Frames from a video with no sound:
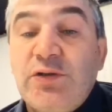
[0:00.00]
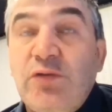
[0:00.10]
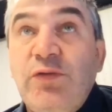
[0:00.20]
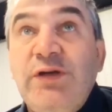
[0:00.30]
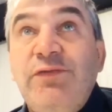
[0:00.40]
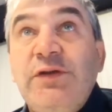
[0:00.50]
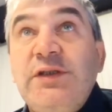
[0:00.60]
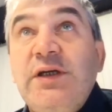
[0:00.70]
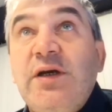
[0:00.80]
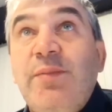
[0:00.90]
So if we
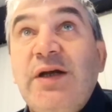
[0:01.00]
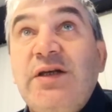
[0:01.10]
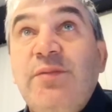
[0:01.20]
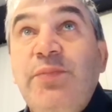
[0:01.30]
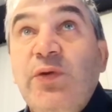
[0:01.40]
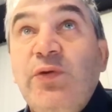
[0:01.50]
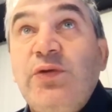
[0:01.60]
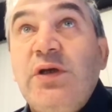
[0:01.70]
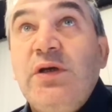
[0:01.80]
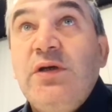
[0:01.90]
think about compute
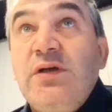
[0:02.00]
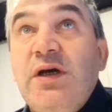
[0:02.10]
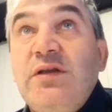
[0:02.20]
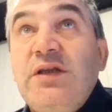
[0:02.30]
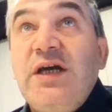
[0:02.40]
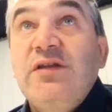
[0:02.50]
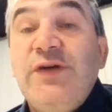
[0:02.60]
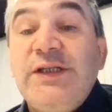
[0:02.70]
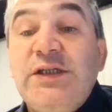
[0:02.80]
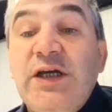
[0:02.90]
10,
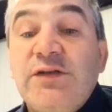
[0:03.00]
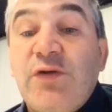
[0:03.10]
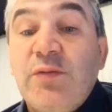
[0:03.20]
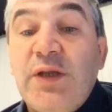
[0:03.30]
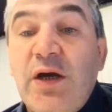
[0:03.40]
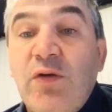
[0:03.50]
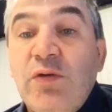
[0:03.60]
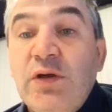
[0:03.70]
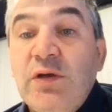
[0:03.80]
20 years from now,